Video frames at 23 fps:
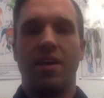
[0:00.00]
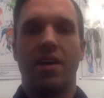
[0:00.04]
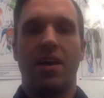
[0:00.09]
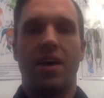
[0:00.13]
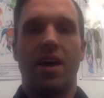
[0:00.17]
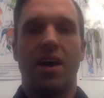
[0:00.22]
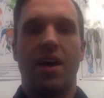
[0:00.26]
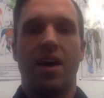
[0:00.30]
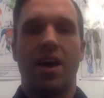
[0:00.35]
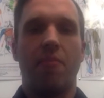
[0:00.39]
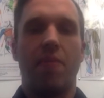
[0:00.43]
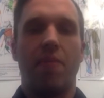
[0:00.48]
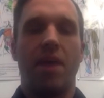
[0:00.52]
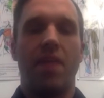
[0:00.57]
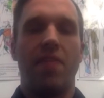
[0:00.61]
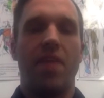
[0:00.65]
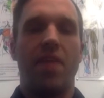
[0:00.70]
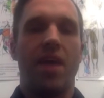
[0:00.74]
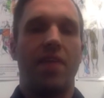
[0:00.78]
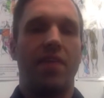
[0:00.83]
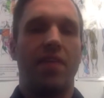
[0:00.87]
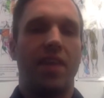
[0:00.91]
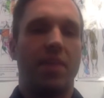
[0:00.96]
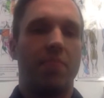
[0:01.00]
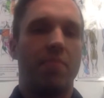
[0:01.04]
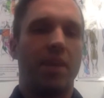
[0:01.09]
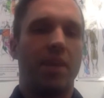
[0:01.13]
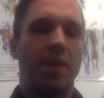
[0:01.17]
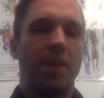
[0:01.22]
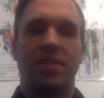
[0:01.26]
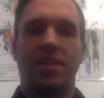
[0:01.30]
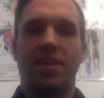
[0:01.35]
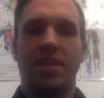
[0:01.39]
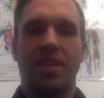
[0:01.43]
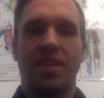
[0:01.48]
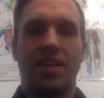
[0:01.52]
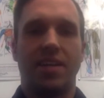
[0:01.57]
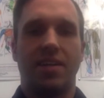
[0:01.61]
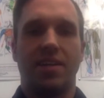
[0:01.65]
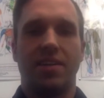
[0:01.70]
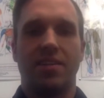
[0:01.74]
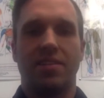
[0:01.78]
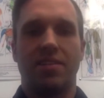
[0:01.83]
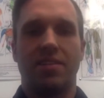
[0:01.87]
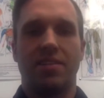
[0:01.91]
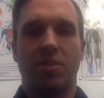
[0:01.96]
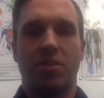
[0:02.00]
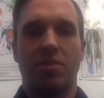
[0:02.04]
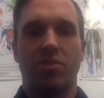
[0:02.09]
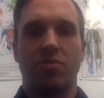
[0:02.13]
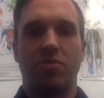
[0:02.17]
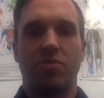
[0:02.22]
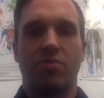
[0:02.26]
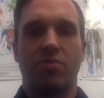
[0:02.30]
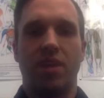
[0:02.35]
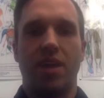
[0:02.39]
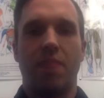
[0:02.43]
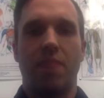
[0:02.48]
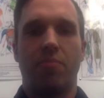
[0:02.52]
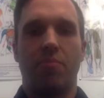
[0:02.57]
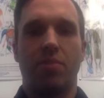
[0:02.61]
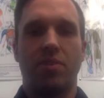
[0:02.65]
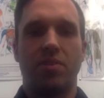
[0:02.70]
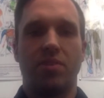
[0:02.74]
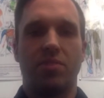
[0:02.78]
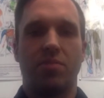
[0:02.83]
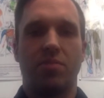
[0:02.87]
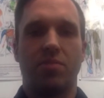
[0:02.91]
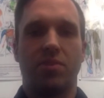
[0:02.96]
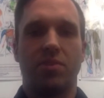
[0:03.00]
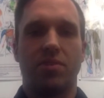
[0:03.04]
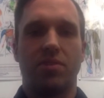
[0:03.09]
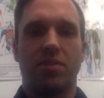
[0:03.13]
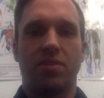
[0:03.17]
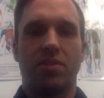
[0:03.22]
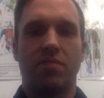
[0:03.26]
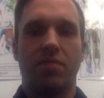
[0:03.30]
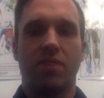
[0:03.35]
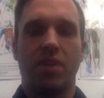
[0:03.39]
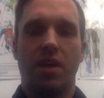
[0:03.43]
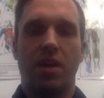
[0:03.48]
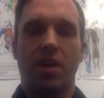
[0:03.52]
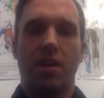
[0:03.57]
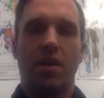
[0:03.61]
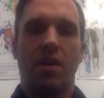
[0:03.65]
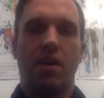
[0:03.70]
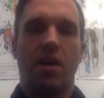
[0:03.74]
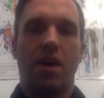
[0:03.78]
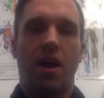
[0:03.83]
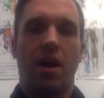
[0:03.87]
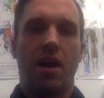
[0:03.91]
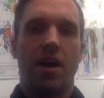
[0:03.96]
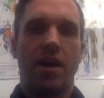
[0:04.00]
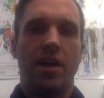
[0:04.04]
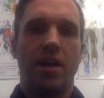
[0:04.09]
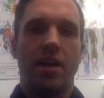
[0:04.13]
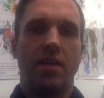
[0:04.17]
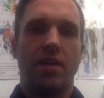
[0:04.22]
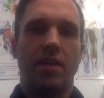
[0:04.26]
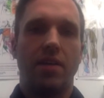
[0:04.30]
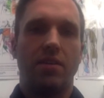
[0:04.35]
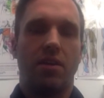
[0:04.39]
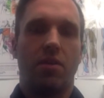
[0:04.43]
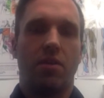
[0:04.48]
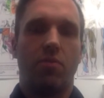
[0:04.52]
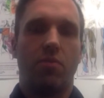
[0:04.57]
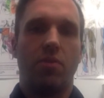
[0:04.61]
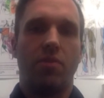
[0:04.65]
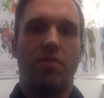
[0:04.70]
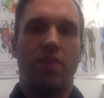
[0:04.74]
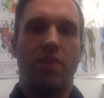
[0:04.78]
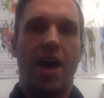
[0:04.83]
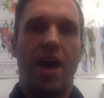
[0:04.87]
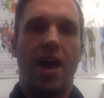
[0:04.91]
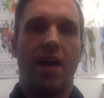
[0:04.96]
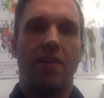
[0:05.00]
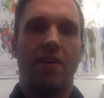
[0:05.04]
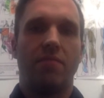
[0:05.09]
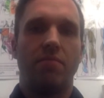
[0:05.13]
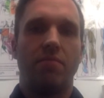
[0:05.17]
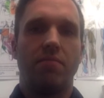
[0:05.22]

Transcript: And then, like Mike said, getting into some of those rehab principles of, all right, we've had